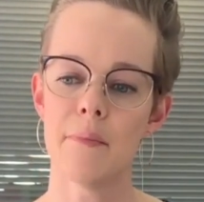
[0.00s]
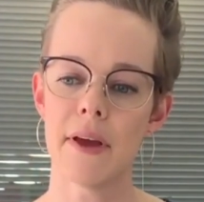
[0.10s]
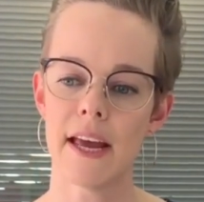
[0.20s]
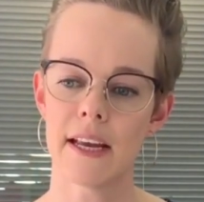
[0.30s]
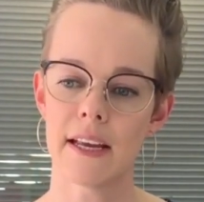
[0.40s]

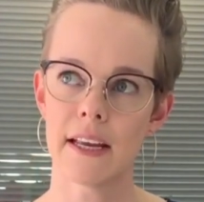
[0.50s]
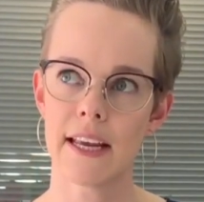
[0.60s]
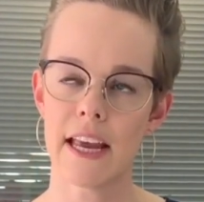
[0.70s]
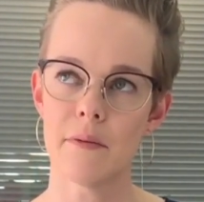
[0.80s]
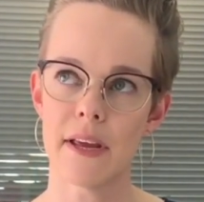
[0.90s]
it
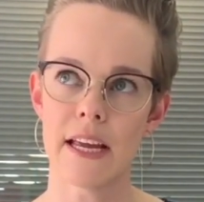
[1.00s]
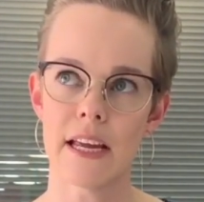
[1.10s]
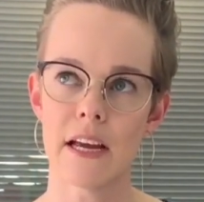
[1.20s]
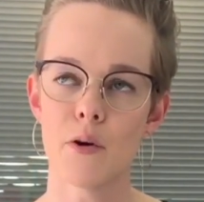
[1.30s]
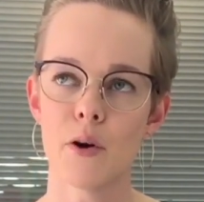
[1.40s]
can
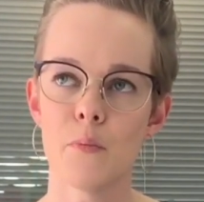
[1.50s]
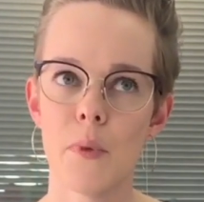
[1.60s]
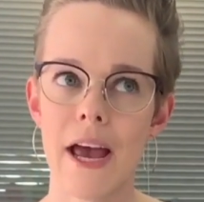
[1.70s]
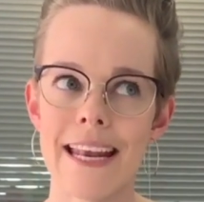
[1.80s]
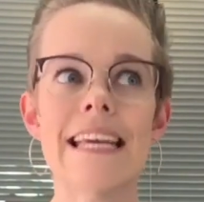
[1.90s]
be
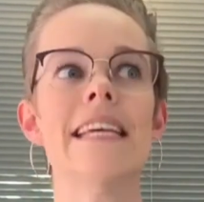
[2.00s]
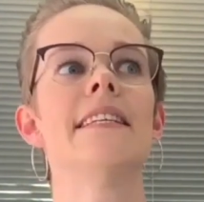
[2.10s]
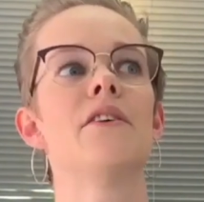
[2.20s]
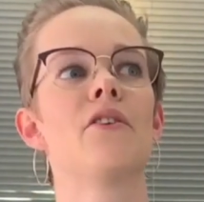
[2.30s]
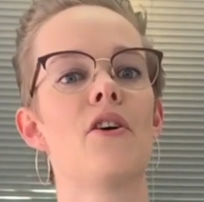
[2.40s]
an
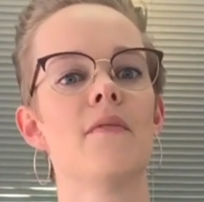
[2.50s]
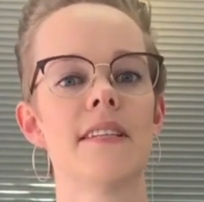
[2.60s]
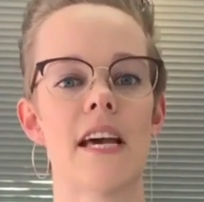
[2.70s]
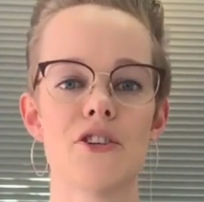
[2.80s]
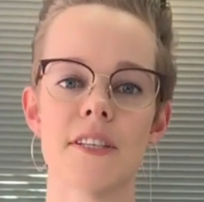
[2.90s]
easier
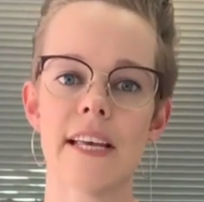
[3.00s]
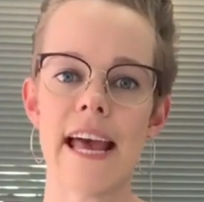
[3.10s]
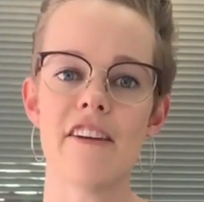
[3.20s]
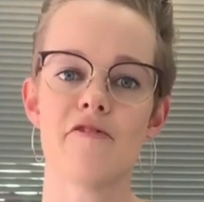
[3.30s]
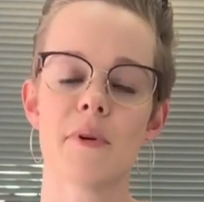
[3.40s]
conversation to
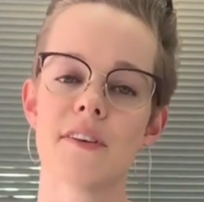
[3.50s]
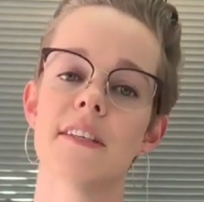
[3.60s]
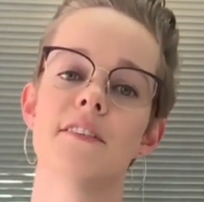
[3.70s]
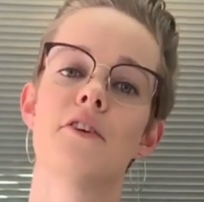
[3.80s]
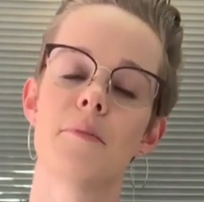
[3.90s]
have because
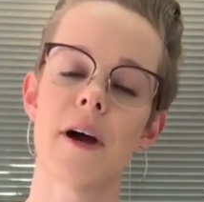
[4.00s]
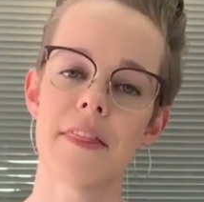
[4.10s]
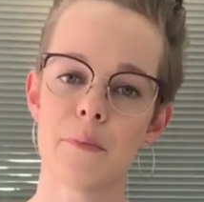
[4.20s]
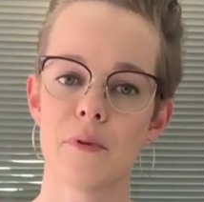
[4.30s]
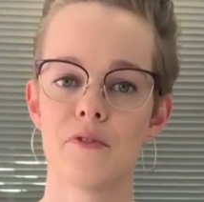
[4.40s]
it's not about
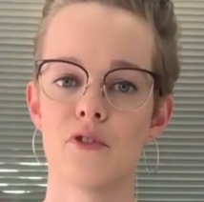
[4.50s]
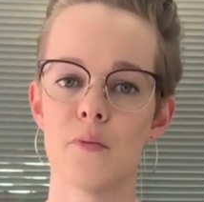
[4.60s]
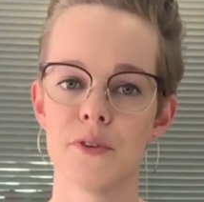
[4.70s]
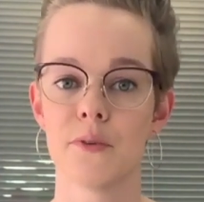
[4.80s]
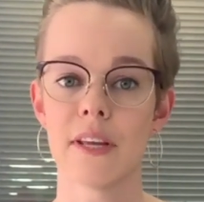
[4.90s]
their
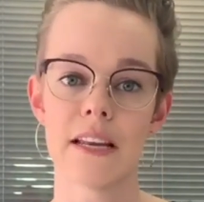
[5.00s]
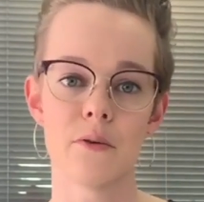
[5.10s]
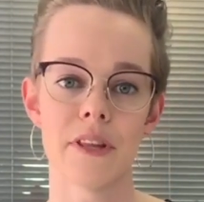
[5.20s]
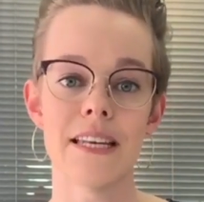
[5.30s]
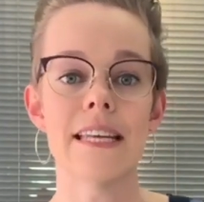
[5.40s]
performance or
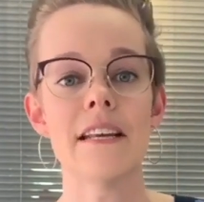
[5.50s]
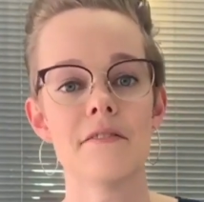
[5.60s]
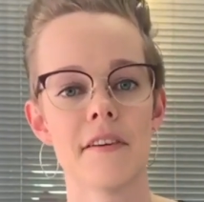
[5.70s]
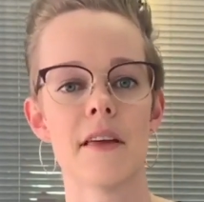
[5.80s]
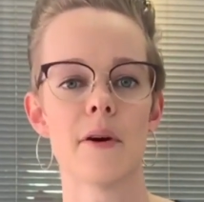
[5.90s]
the need
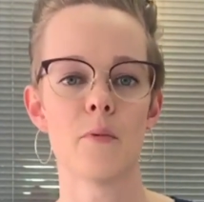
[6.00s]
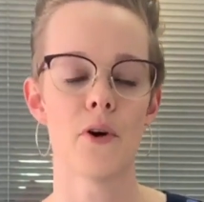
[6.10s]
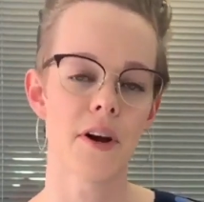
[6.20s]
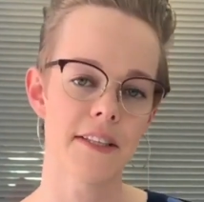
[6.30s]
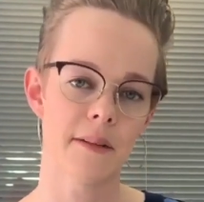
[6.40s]
for them at
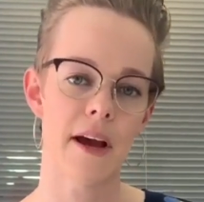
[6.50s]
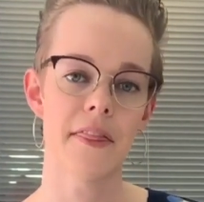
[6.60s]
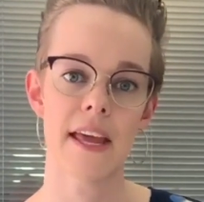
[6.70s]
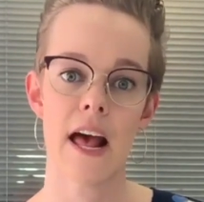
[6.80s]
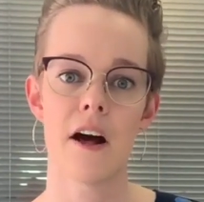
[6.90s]
work, it's about
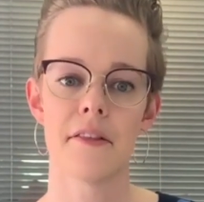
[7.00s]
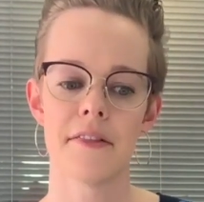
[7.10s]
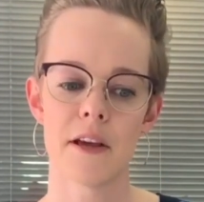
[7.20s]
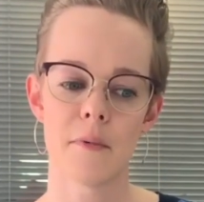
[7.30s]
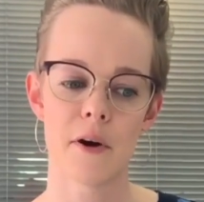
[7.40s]
their health and
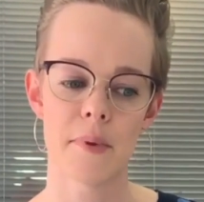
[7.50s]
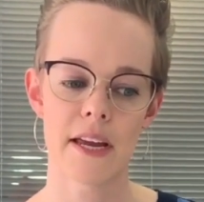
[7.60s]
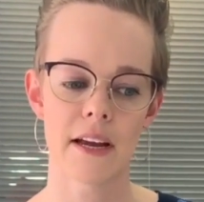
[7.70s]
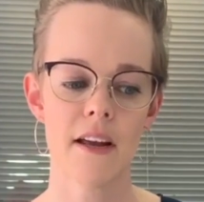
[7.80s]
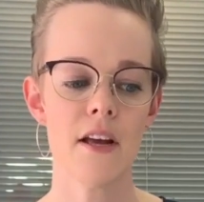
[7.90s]
their
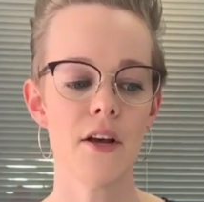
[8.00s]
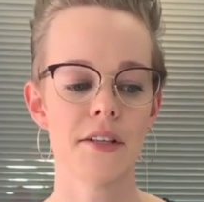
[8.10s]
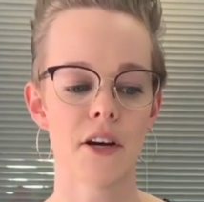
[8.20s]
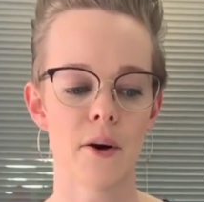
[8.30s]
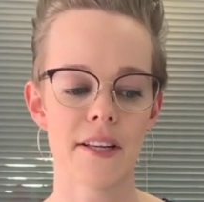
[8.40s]
well-being.
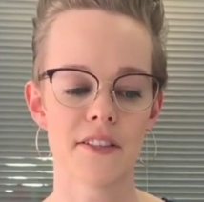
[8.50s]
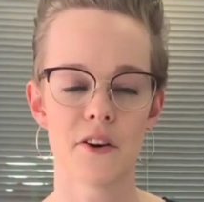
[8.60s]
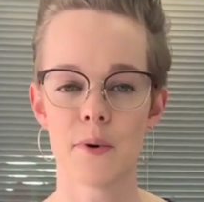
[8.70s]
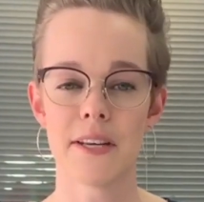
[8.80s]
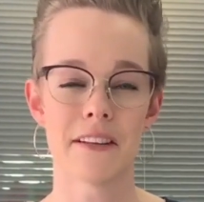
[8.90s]
So it's not
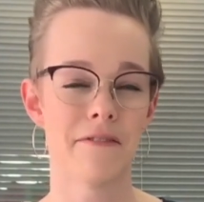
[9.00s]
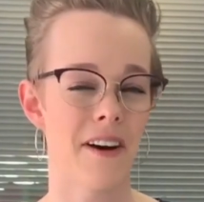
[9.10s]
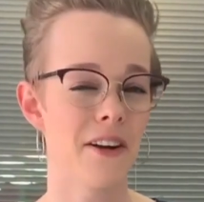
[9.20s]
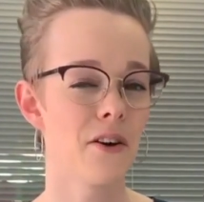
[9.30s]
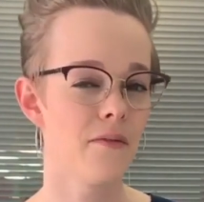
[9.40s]
always a
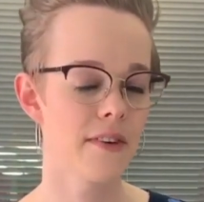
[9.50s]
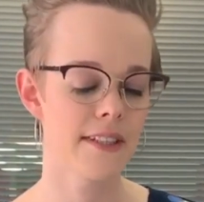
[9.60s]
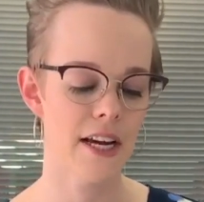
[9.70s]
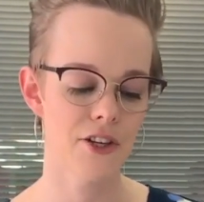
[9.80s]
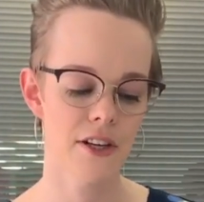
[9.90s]
fun
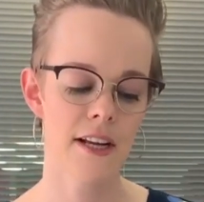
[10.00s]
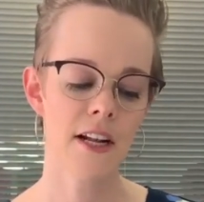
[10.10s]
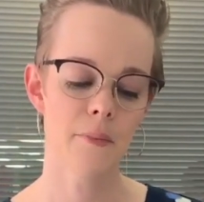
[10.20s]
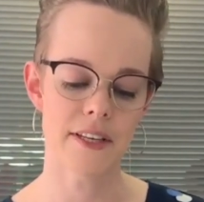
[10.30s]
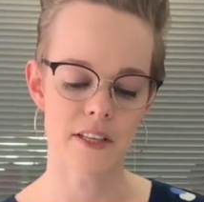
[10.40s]
conversation,
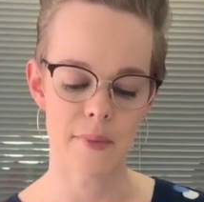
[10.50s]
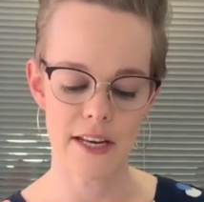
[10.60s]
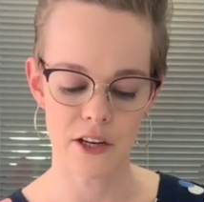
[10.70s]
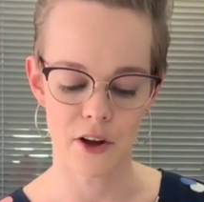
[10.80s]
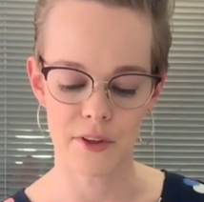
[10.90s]
but
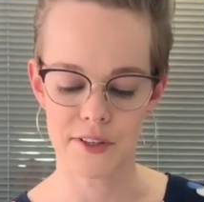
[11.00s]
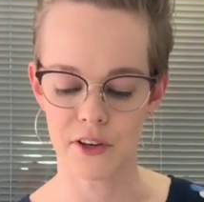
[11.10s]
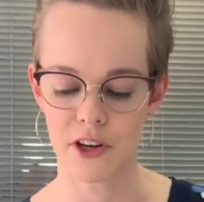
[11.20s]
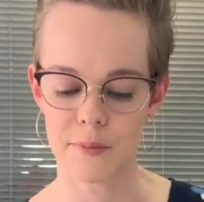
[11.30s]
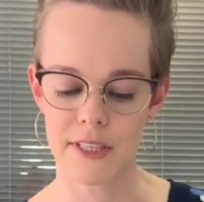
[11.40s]
depending on the
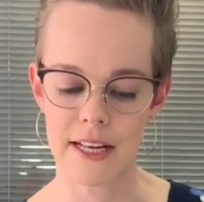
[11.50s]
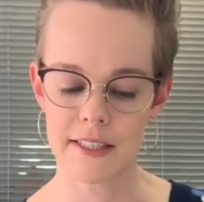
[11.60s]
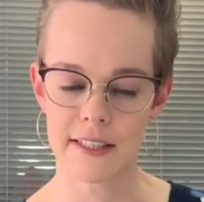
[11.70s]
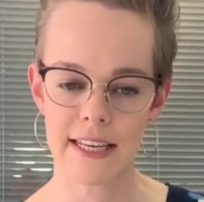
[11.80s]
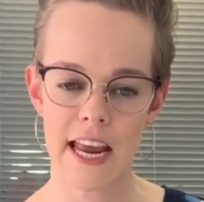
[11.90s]

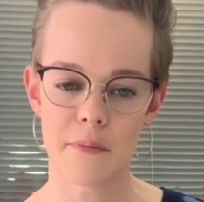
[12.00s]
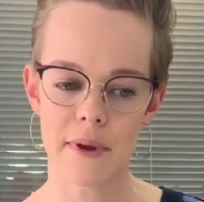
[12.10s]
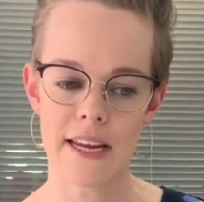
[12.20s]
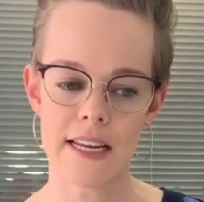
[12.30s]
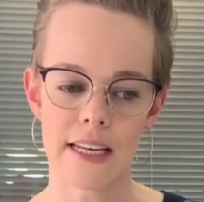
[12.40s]
circumstances it can
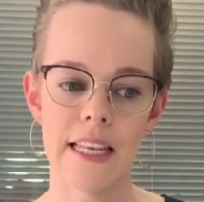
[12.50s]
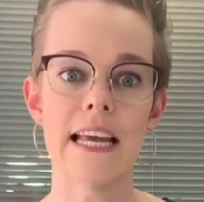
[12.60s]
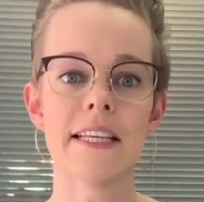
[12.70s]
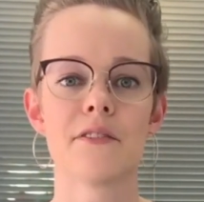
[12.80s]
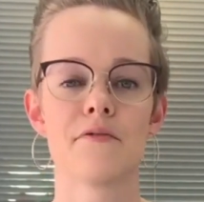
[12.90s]
be
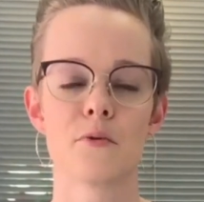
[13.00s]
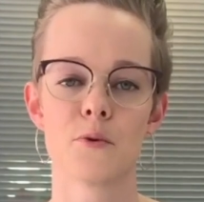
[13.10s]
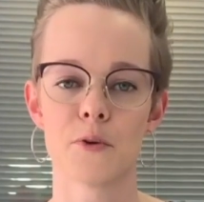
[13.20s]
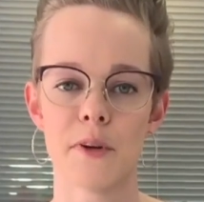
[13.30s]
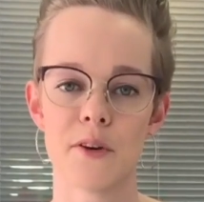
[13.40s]
less
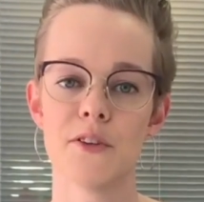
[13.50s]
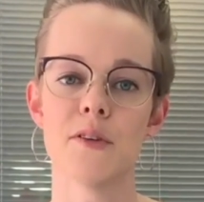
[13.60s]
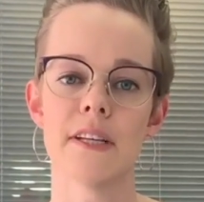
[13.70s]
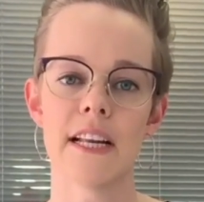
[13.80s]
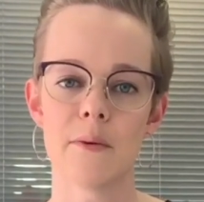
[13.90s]
fraught because you're
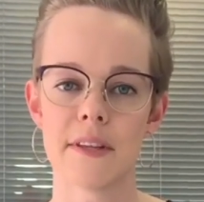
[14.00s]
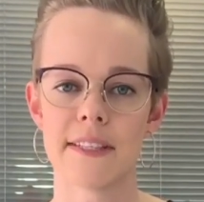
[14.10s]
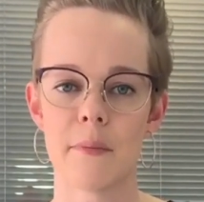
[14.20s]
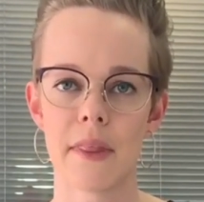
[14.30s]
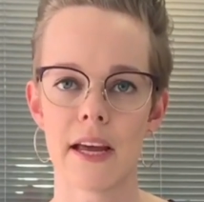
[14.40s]
dealing with
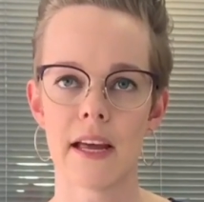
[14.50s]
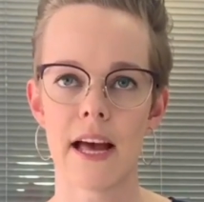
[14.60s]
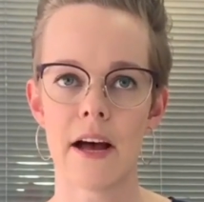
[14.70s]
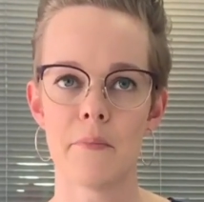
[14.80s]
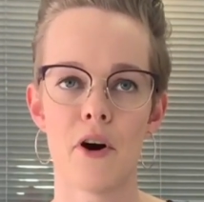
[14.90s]
something
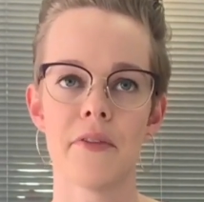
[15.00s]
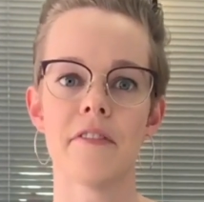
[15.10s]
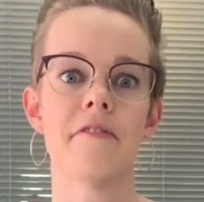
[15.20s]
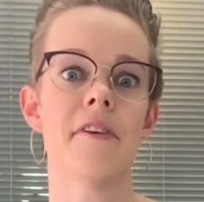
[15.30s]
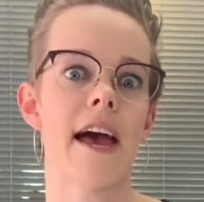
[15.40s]
on the
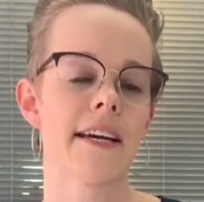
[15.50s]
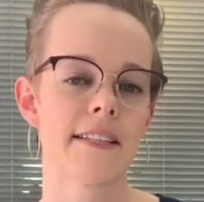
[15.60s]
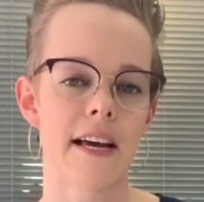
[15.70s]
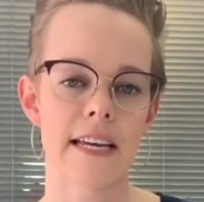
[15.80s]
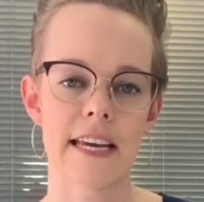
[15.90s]
facts,
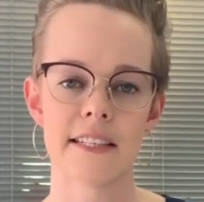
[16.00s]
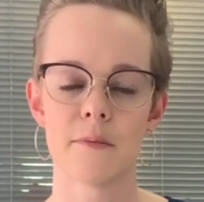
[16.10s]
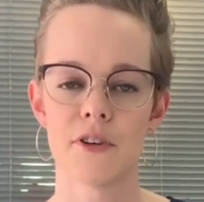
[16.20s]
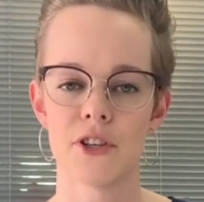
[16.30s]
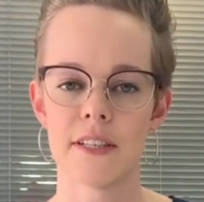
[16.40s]
I guess,
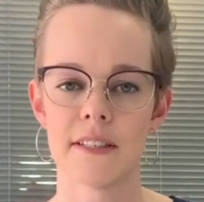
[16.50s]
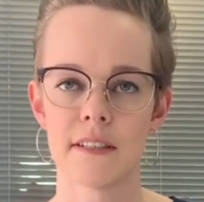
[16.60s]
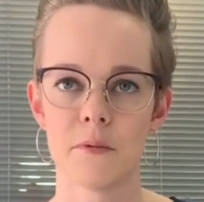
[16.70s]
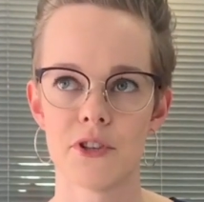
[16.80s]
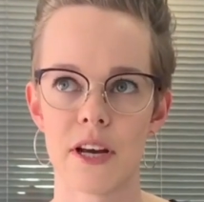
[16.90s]
which
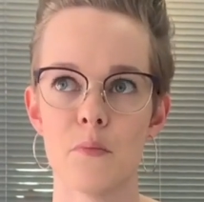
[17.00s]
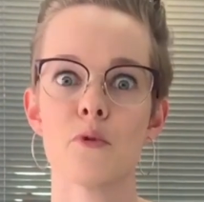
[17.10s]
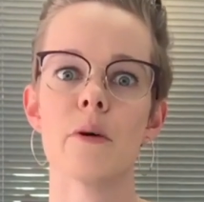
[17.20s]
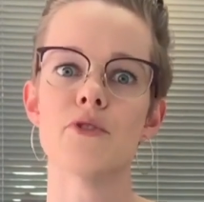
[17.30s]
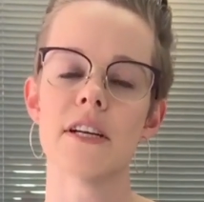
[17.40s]
are
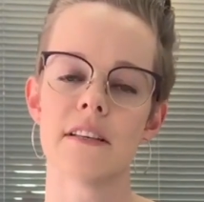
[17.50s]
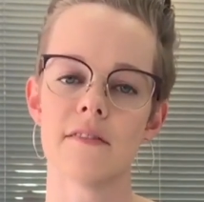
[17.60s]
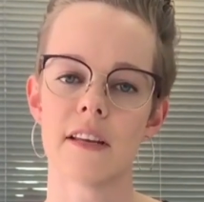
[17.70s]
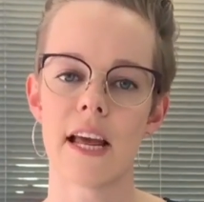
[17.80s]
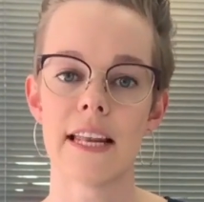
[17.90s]
more objective
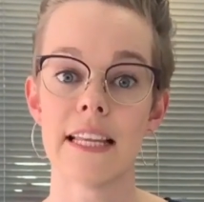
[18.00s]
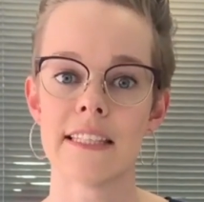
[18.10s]
and less